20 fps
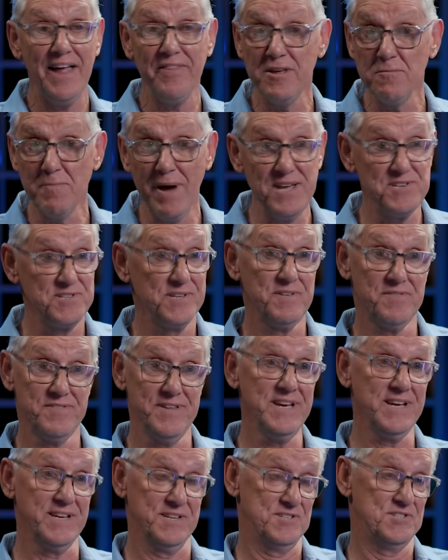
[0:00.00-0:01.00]
And the amazing
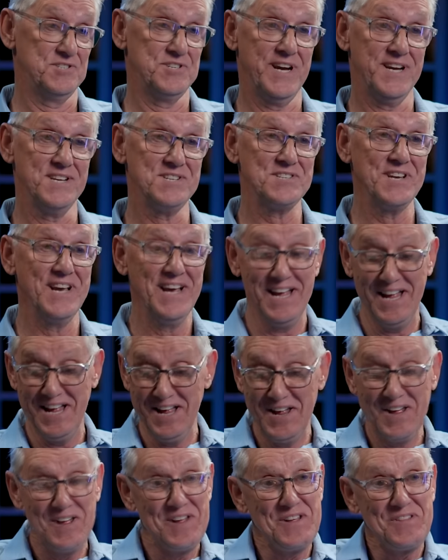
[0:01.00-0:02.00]
thing is, Jess,
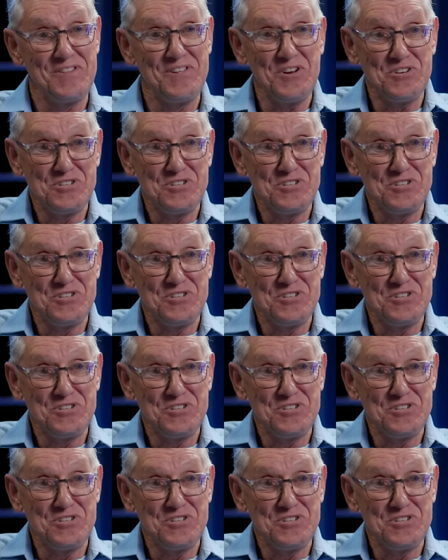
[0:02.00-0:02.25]
the